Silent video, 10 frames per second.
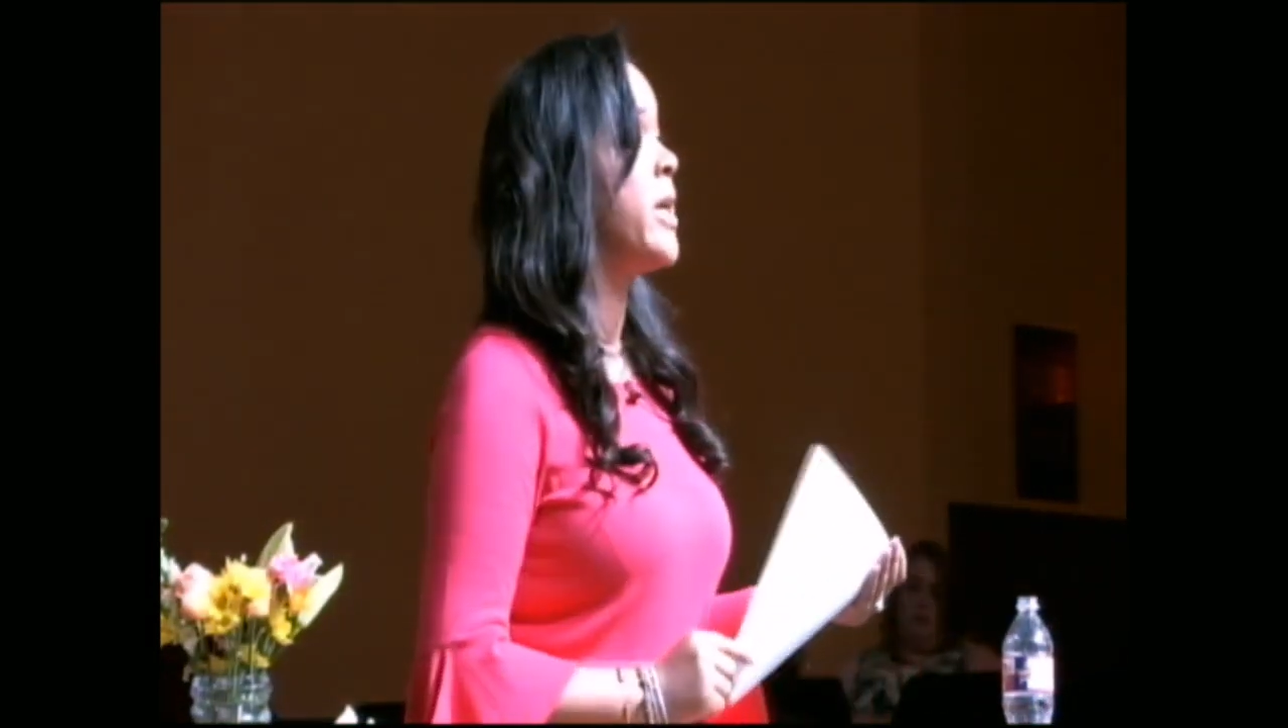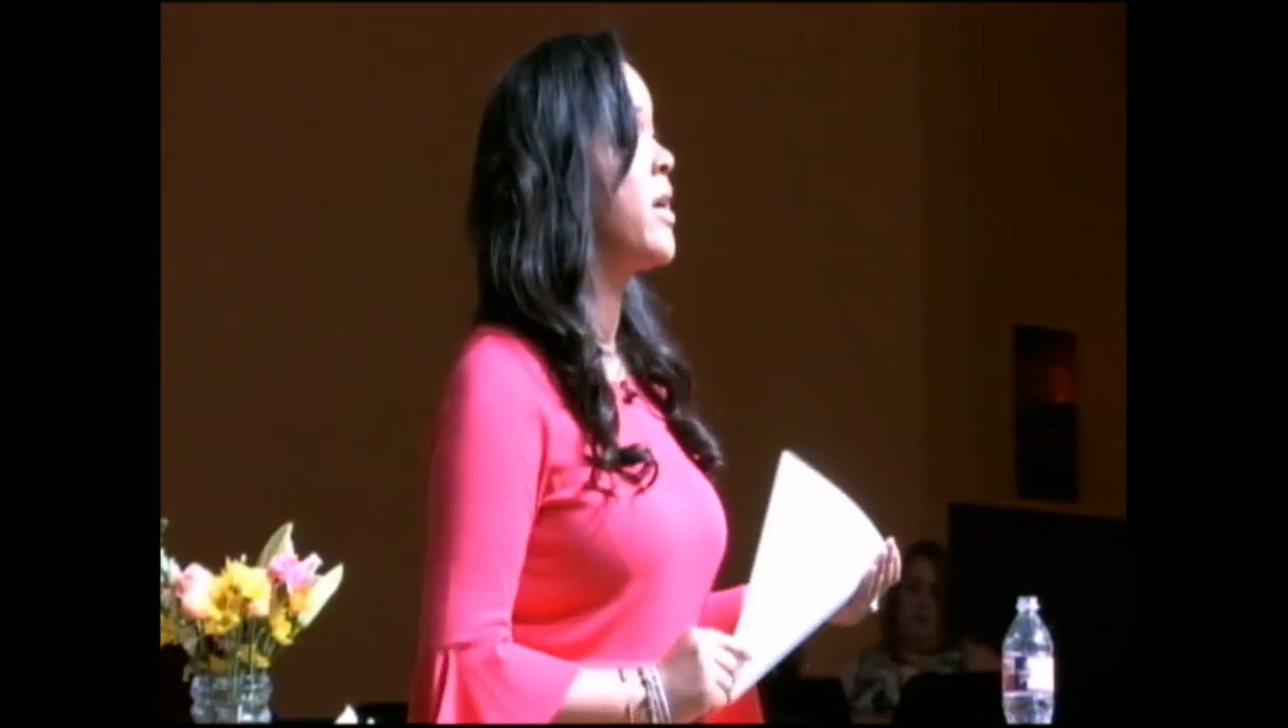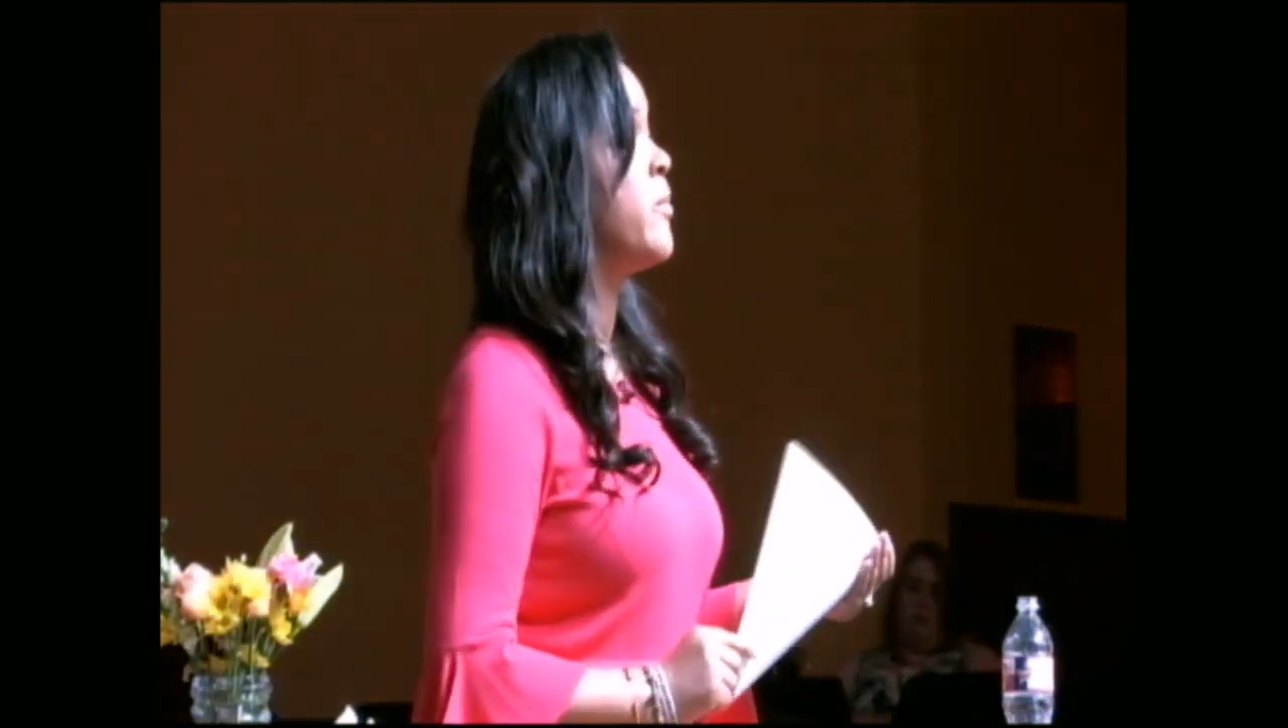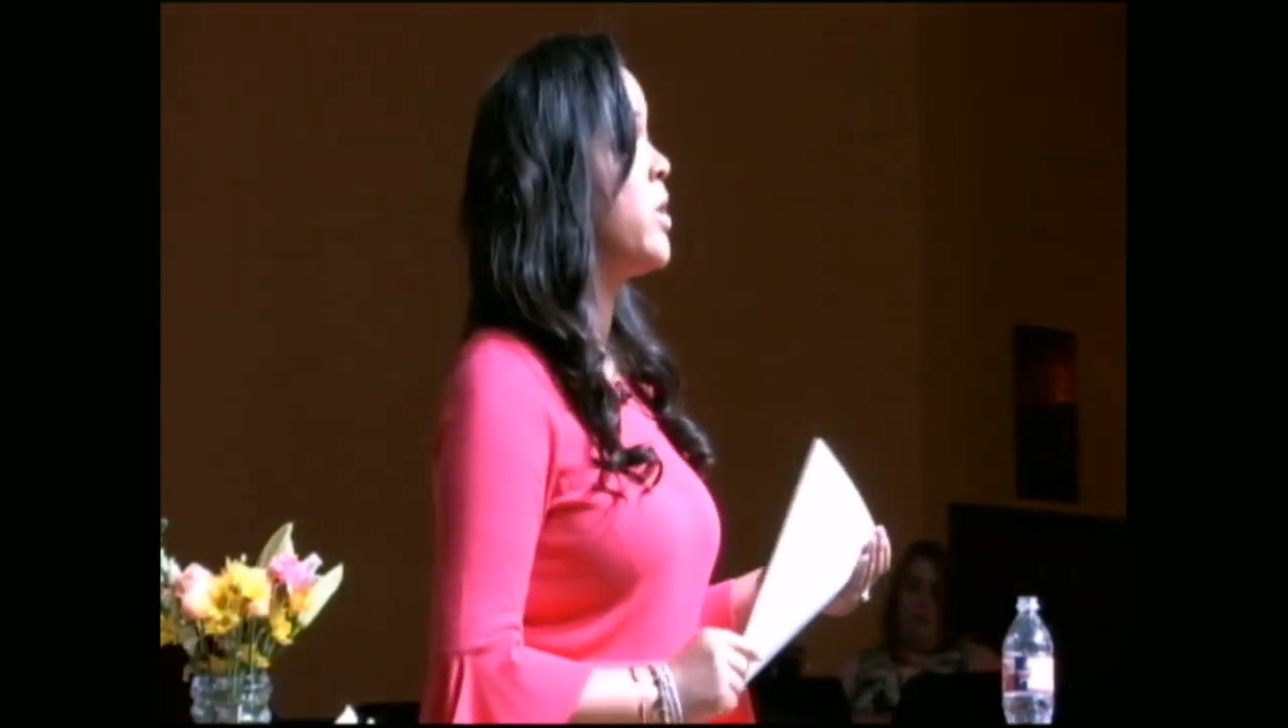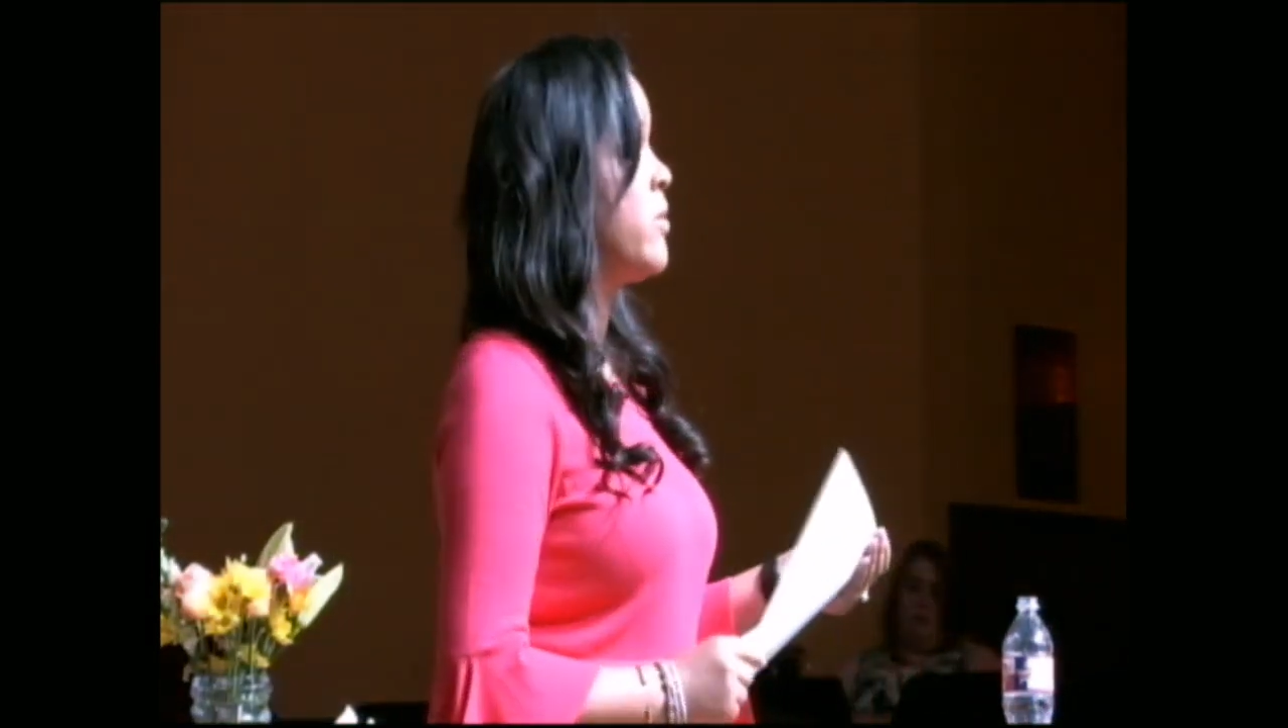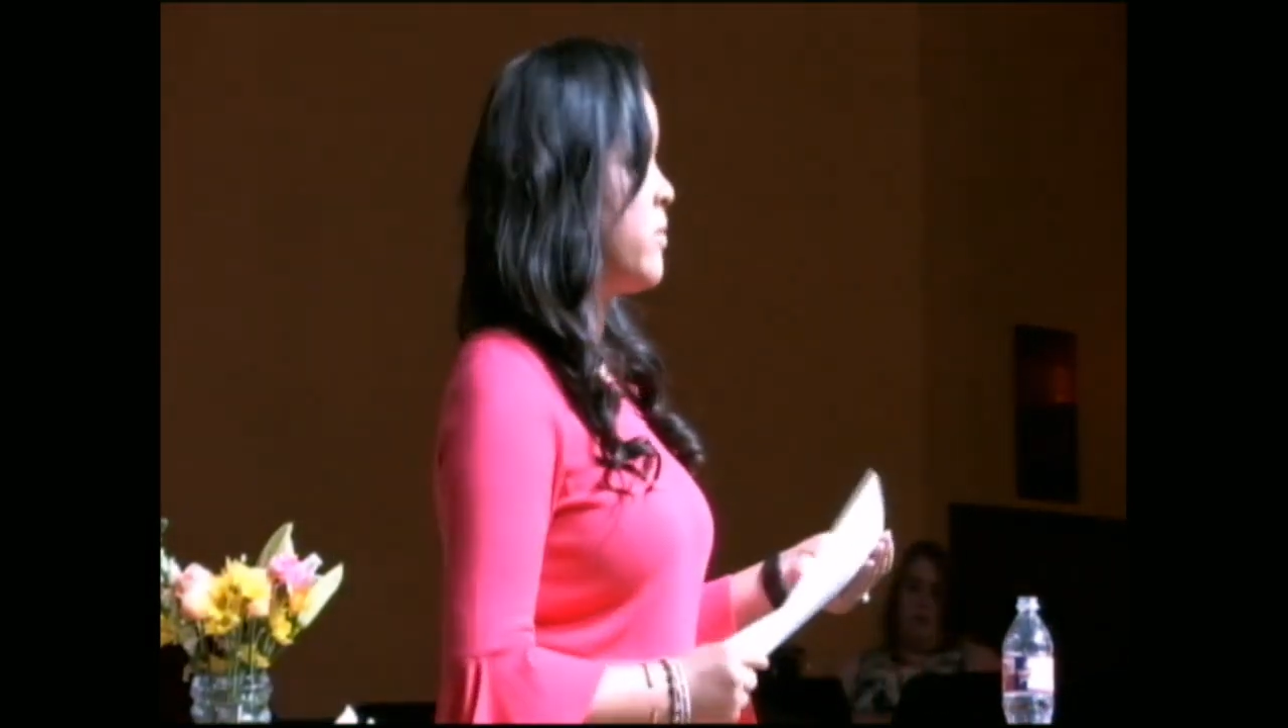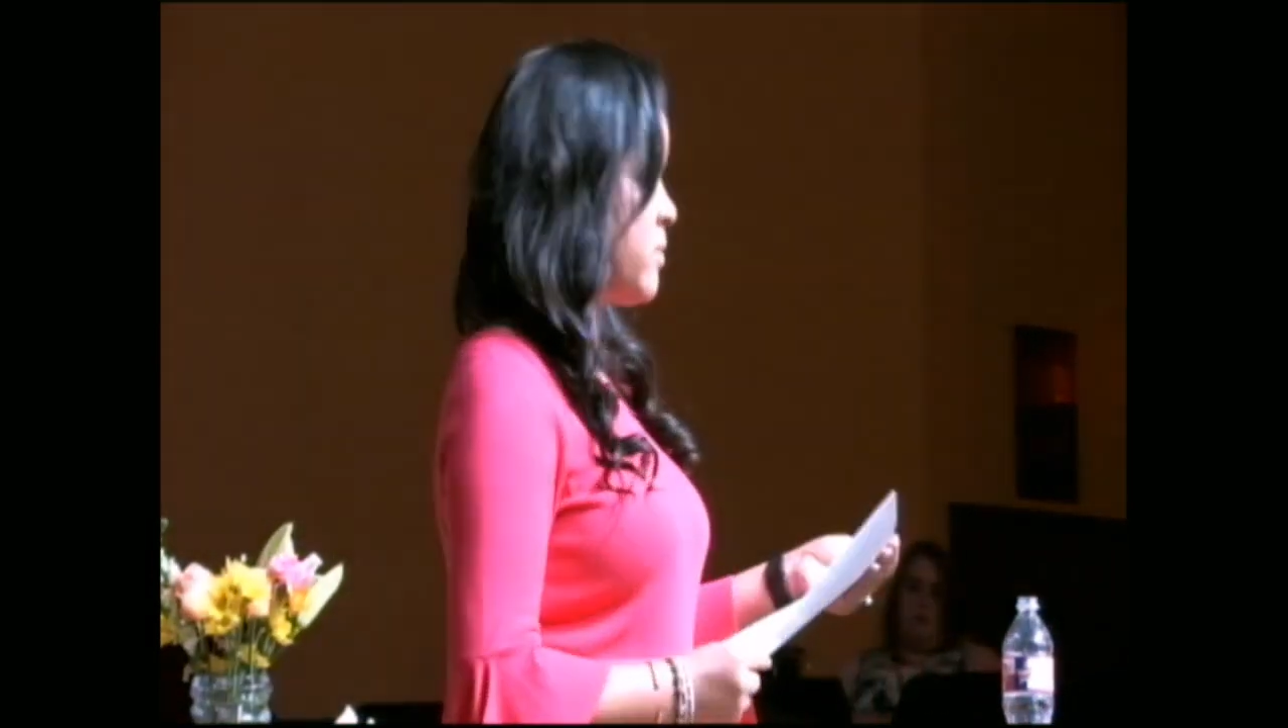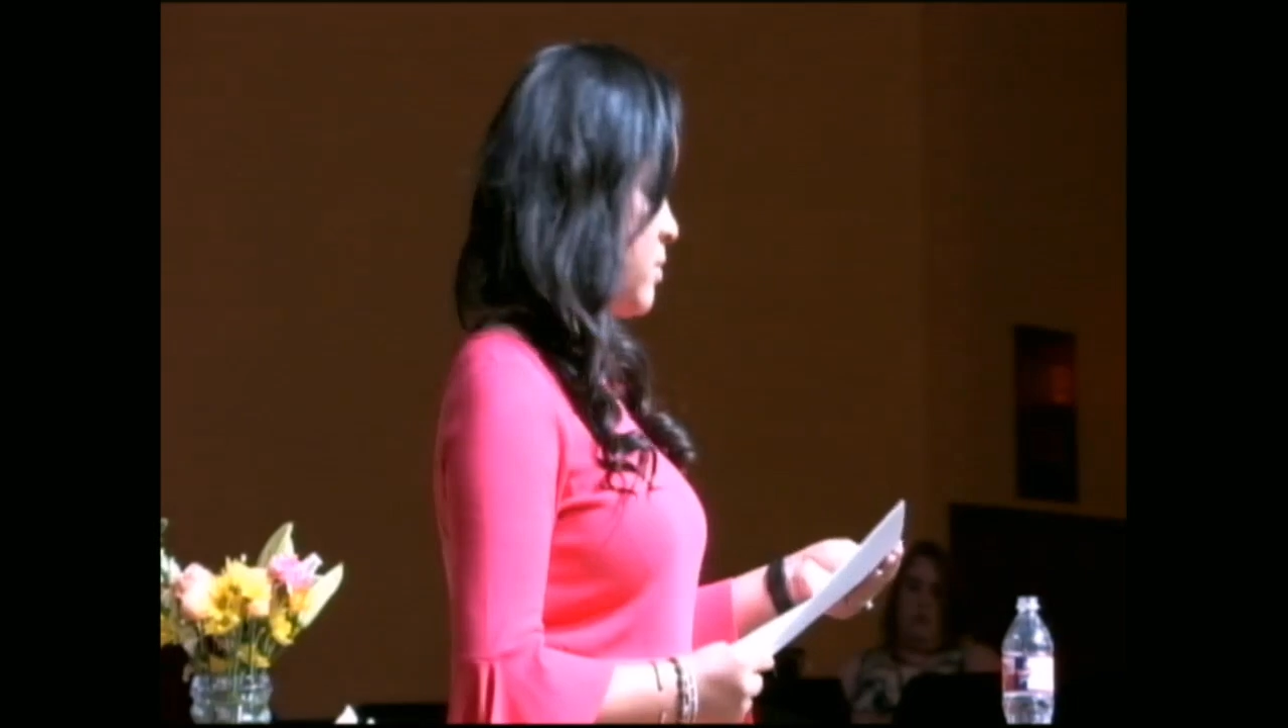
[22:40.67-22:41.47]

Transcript: commune